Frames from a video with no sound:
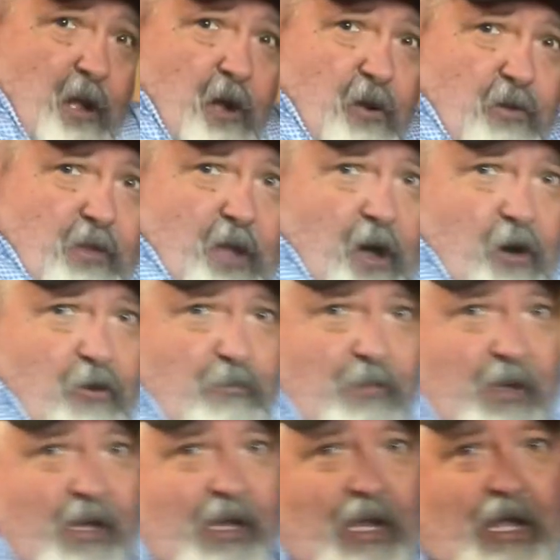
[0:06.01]
on the
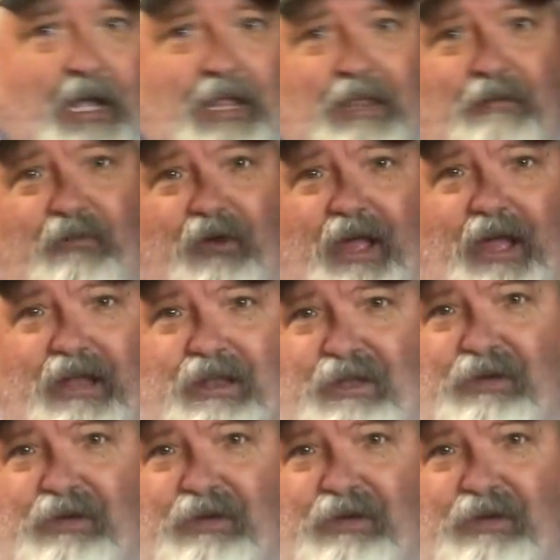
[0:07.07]
Hobie the brand